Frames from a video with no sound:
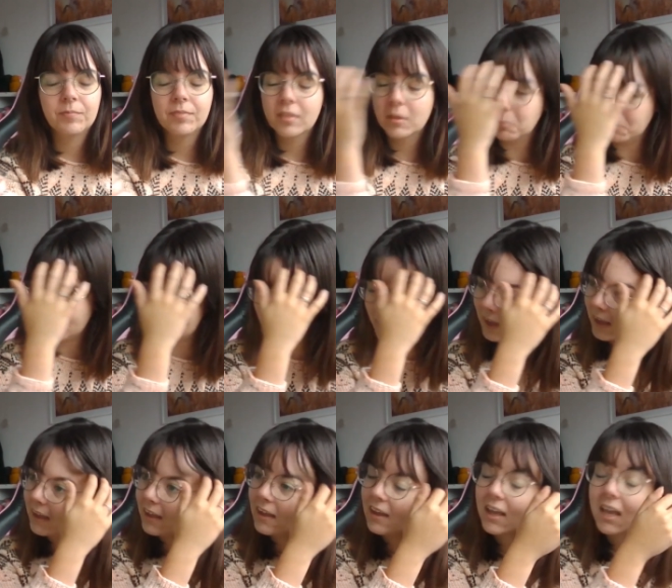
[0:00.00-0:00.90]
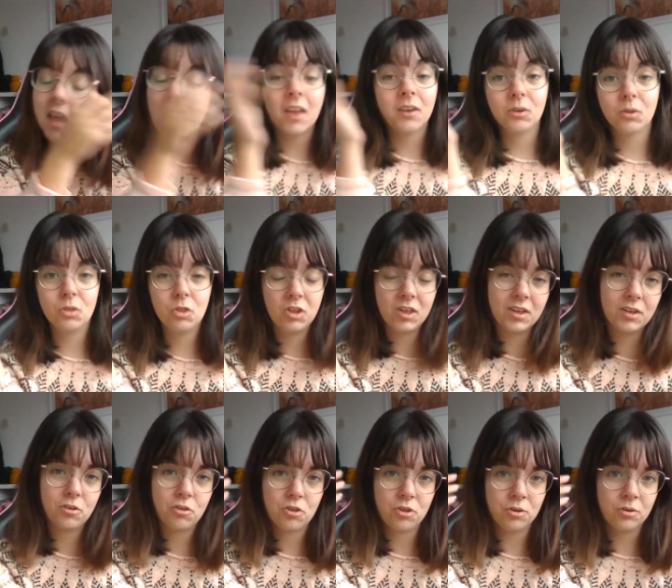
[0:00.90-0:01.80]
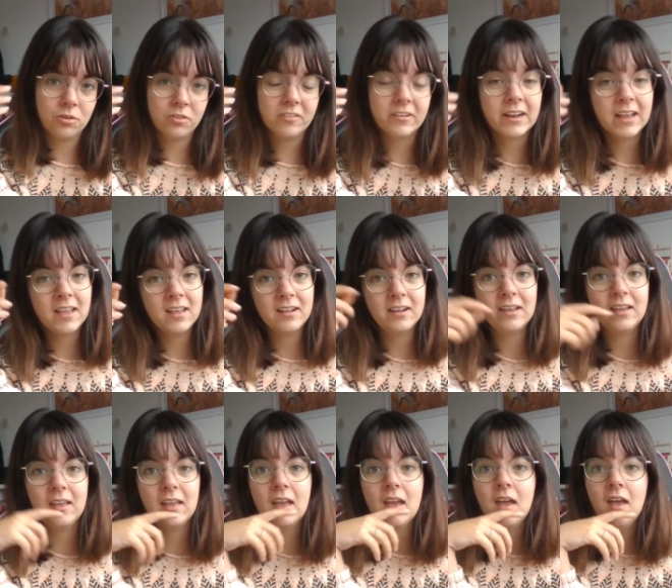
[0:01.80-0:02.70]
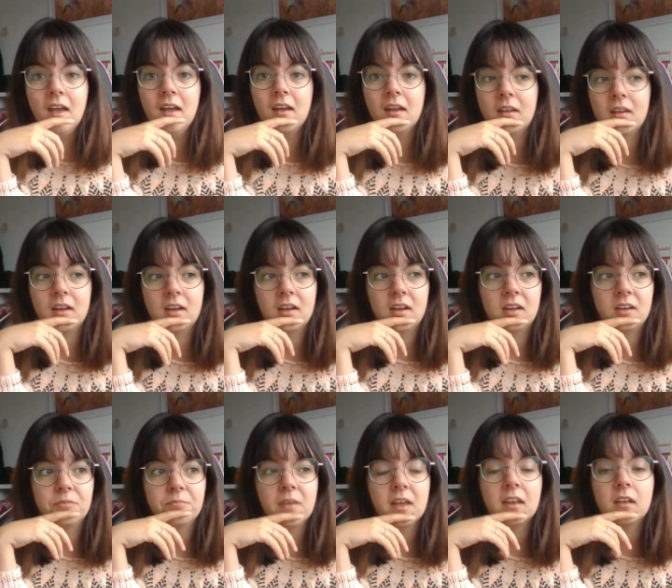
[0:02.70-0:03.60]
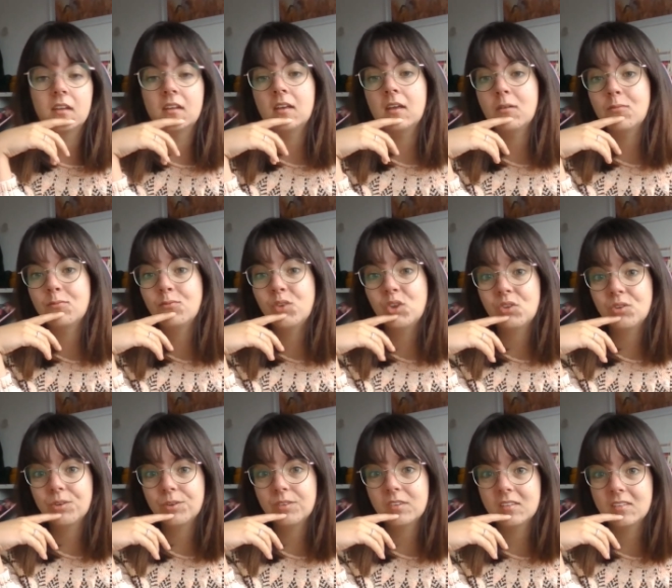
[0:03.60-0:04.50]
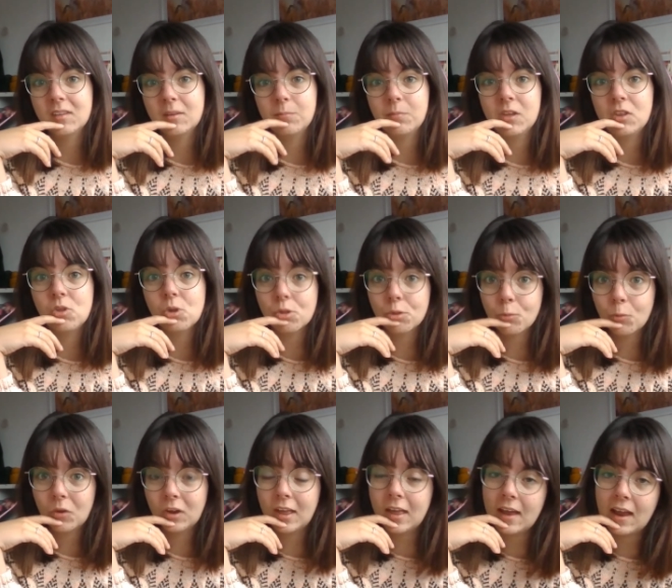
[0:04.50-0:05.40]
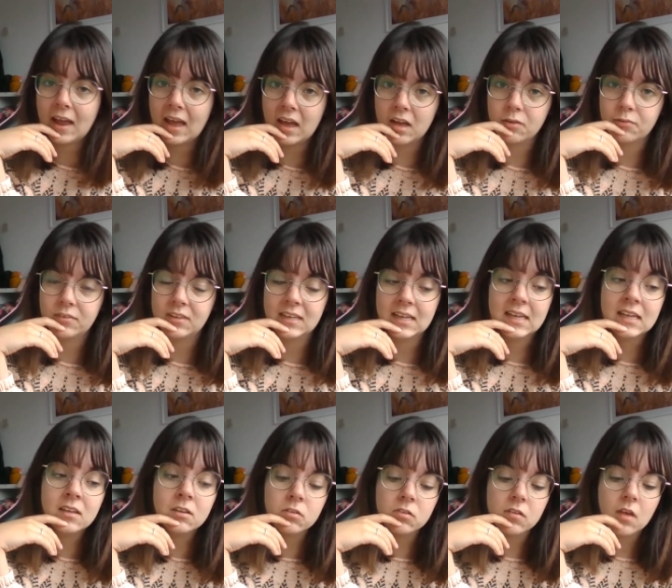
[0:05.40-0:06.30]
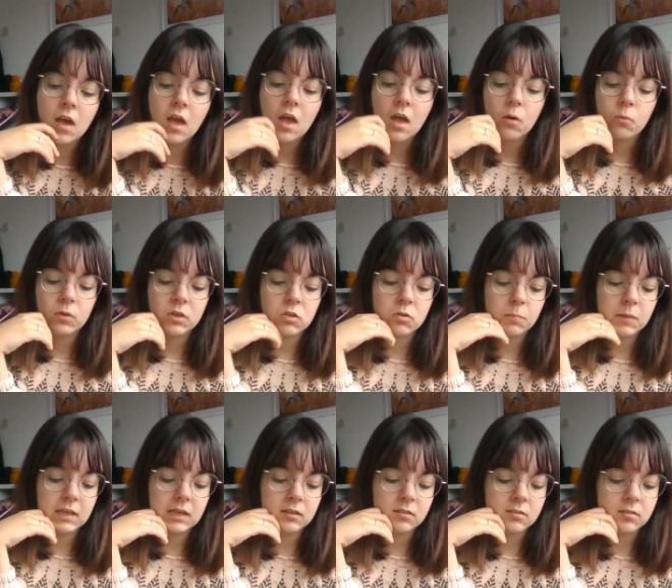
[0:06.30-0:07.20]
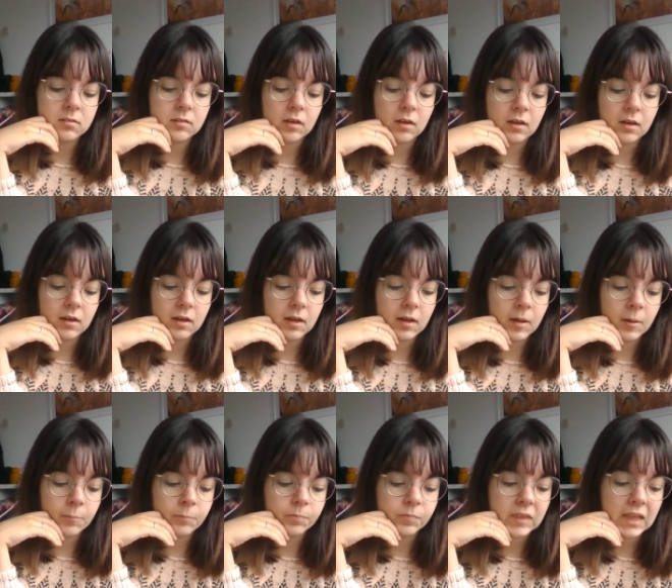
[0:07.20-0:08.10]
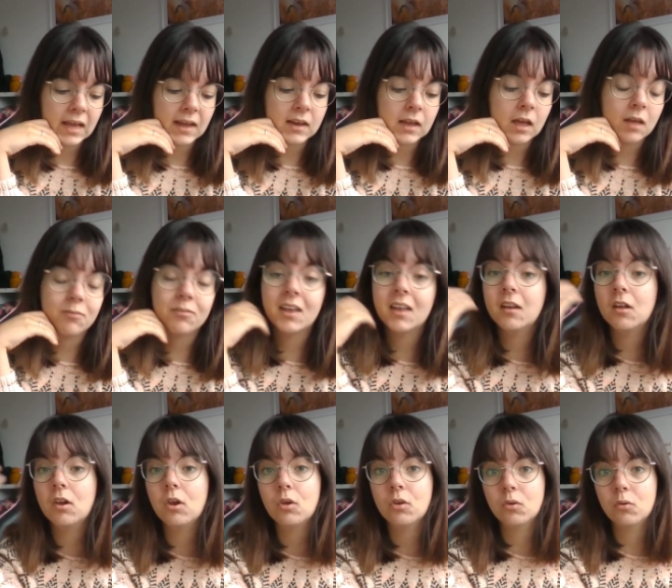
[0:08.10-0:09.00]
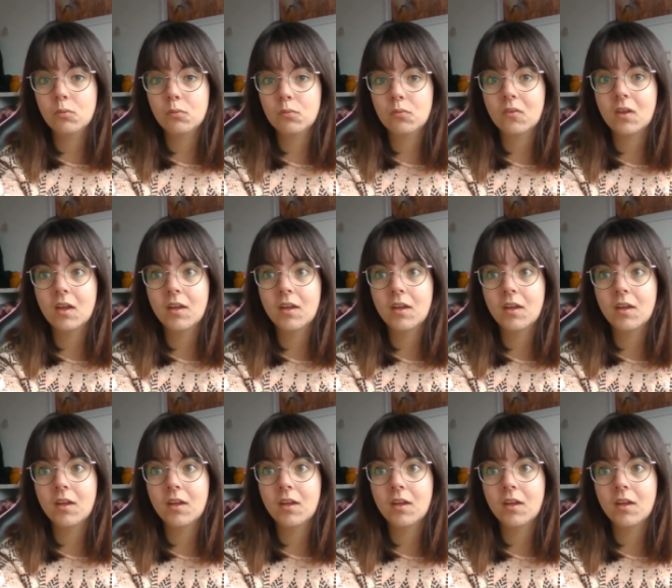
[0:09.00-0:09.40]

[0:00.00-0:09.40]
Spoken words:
my energy issues lately, and they have resulted in me just working half days, which means I have had a lot of